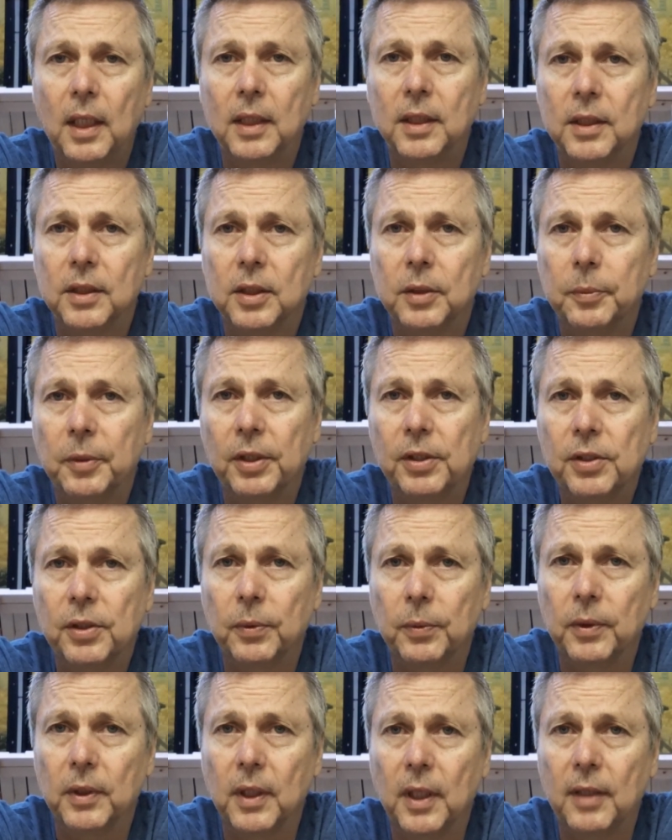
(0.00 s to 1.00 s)
just to make sure
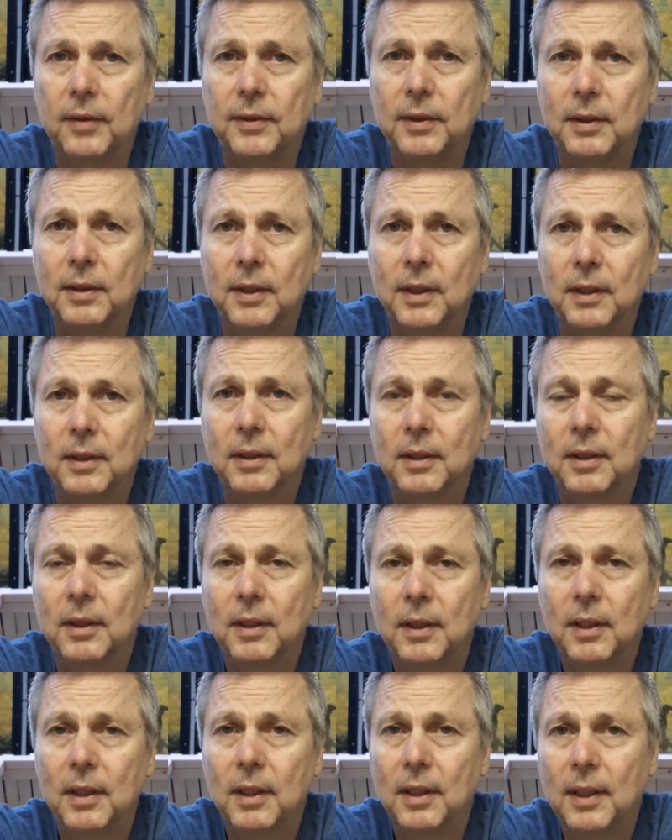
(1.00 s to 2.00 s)
we're level
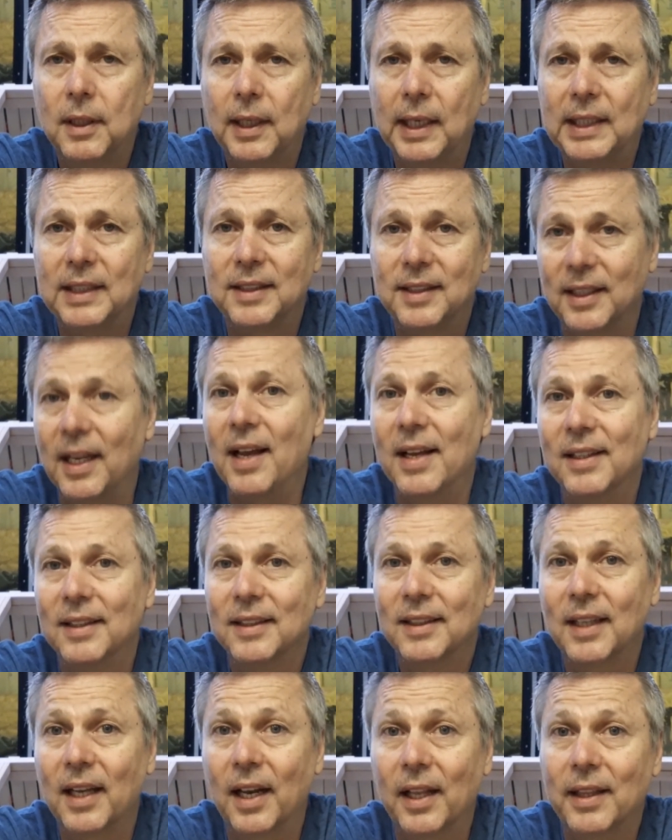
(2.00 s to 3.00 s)
and set
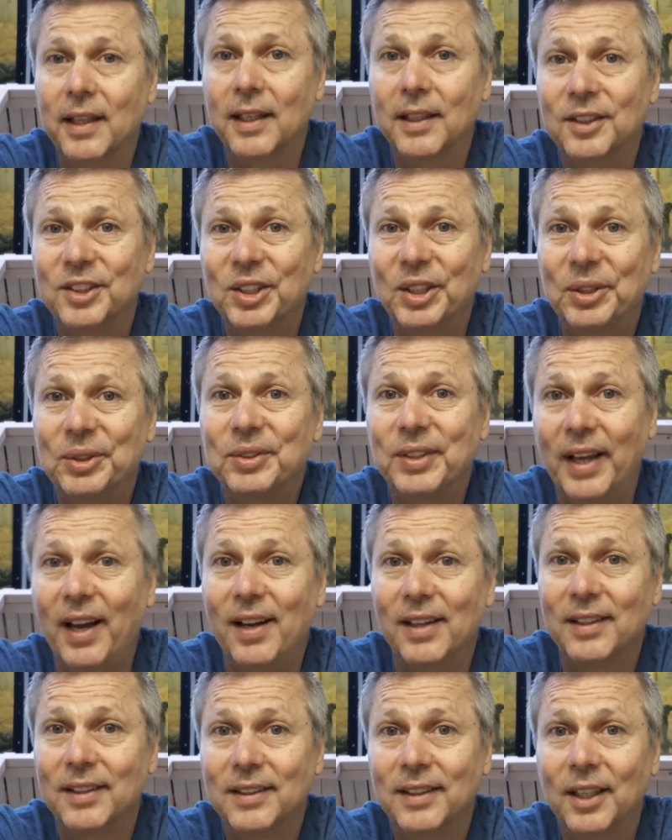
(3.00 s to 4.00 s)
kind of thing. So yeah,
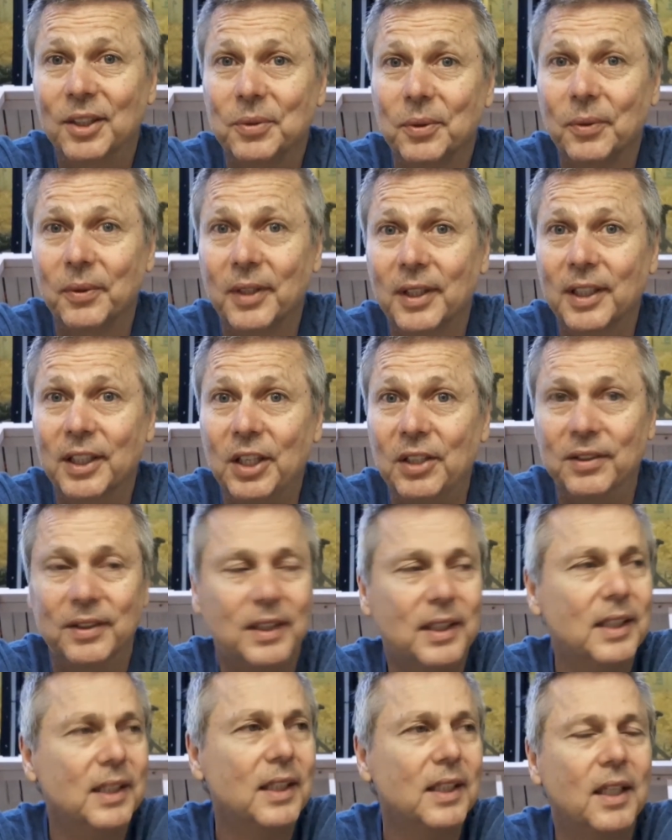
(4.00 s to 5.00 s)
that's what we're going to do,
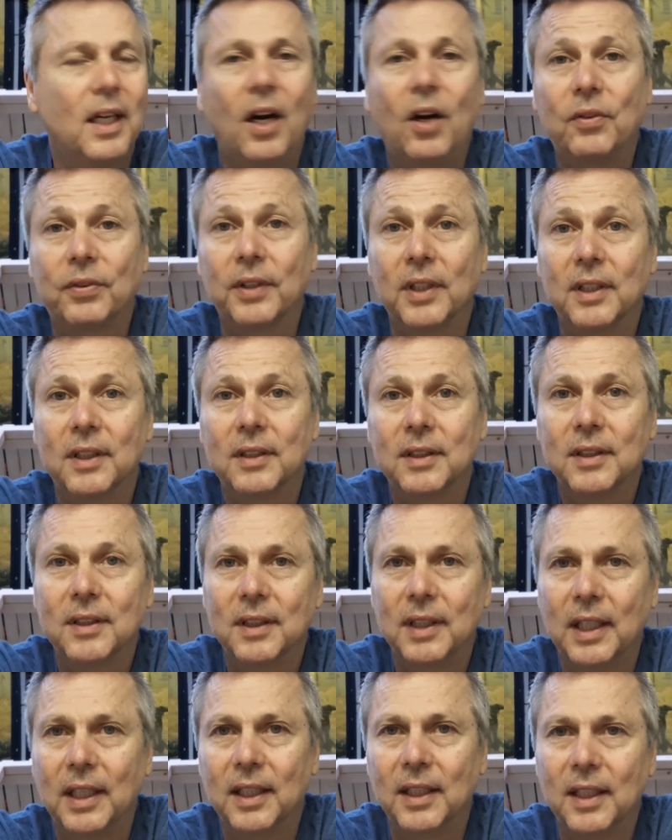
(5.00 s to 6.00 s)
hopefully.
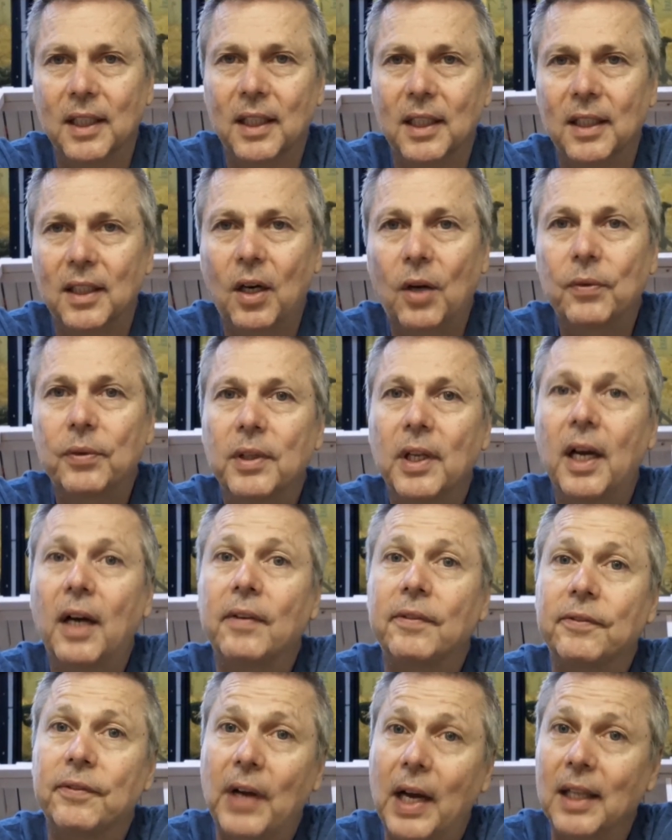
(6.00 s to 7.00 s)
And hopefully I'll
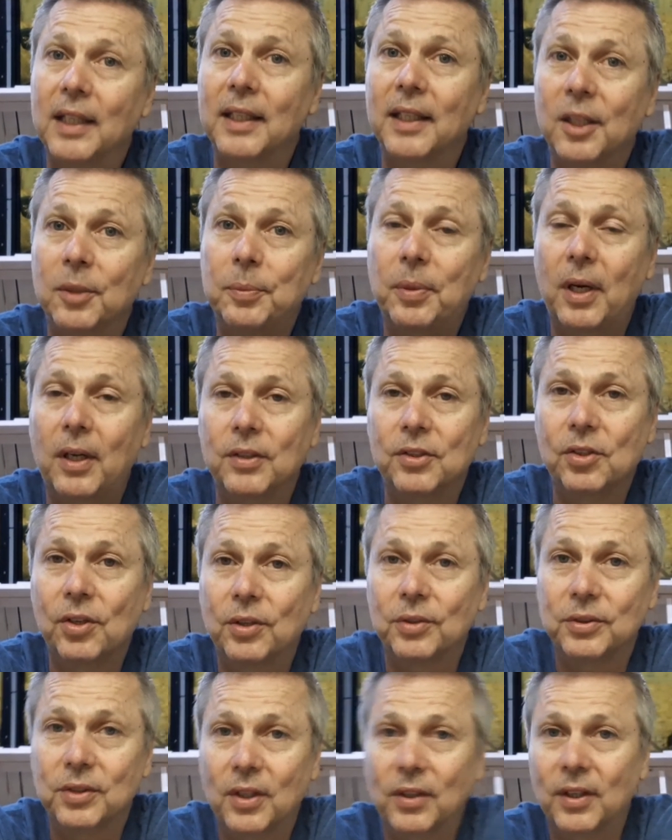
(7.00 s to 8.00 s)
finally get Paul
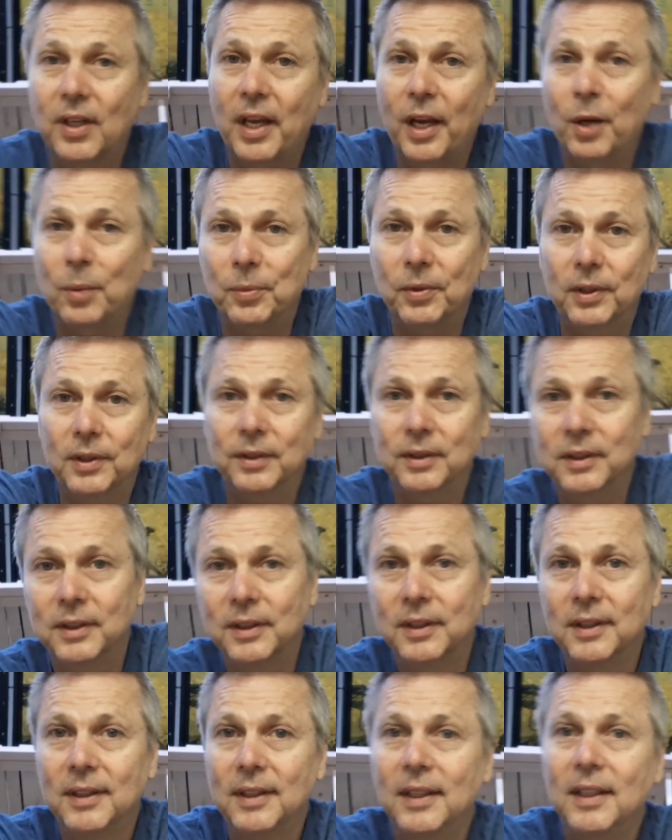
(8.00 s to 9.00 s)
Jones on camera.
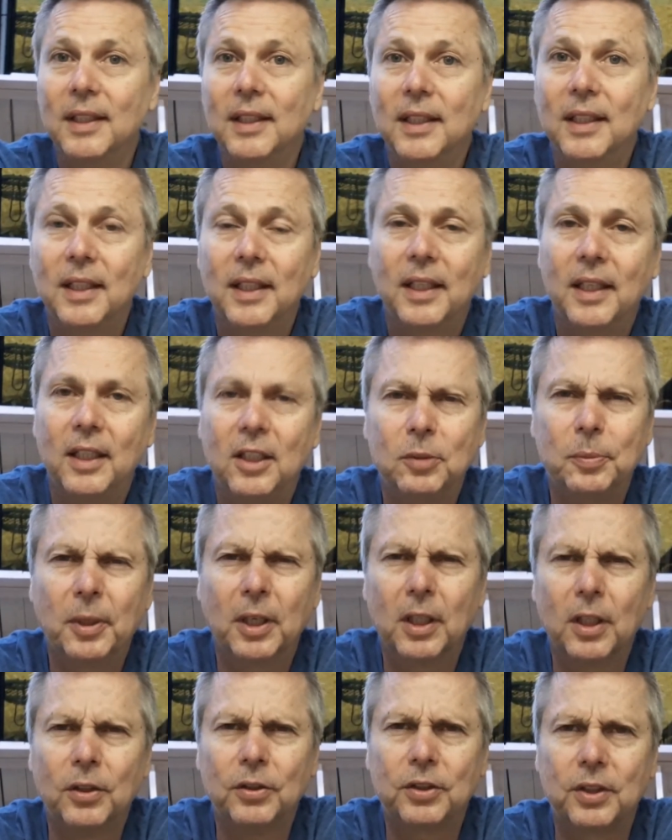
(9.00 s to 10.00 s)
He's been
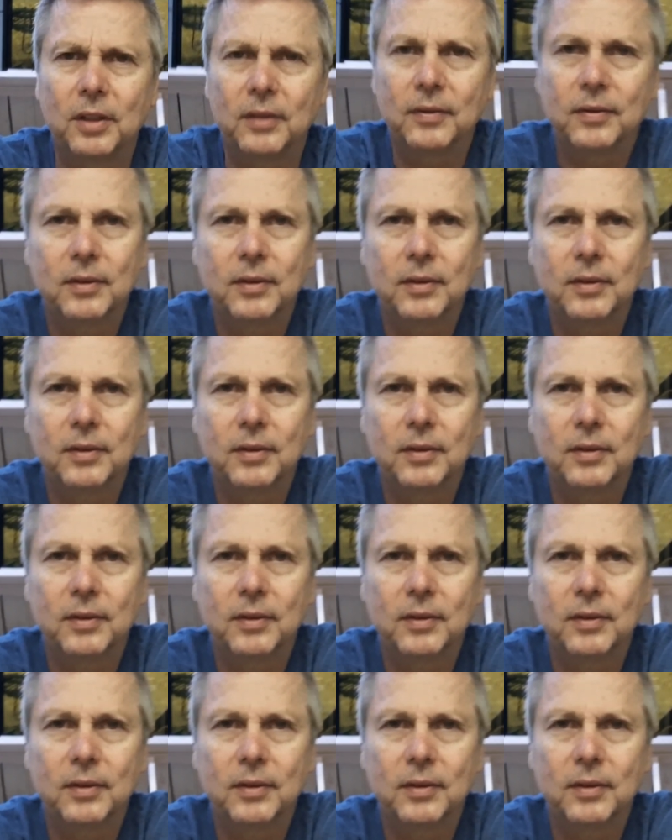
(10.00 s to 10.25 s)
elusive.